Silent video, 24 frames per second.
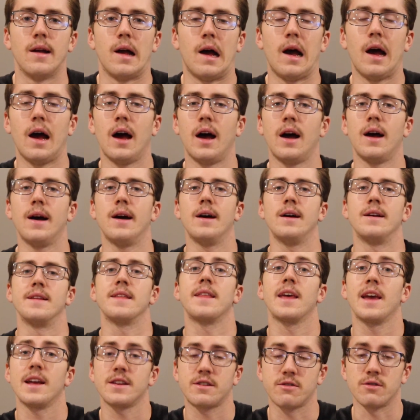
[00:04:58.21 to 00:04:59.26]

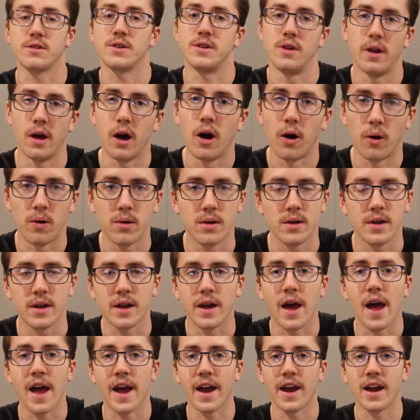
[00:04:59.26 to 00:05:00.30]
The answer is no,
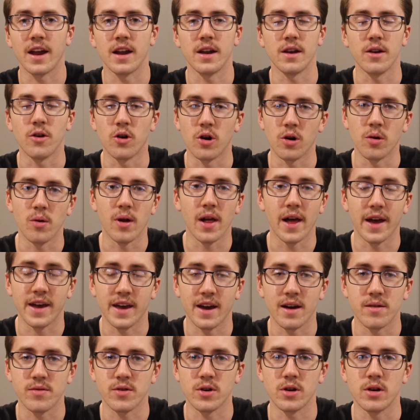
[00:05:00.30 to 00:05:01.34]
and nor will I
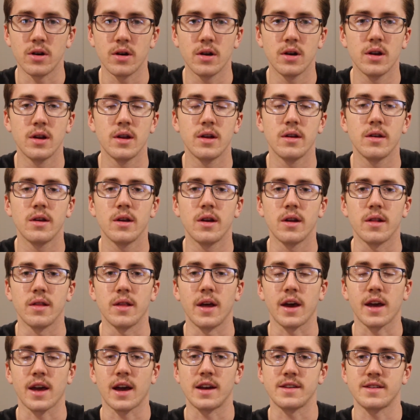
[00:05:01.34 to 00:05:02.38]
ever.
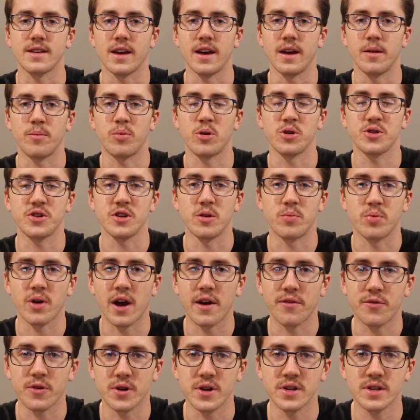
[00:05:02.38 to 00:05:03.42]
Like I said, personal
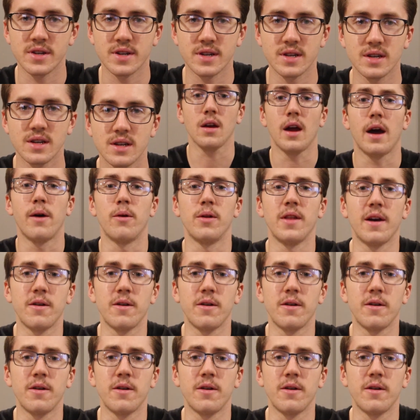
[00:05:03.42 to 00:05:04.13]
preference, I will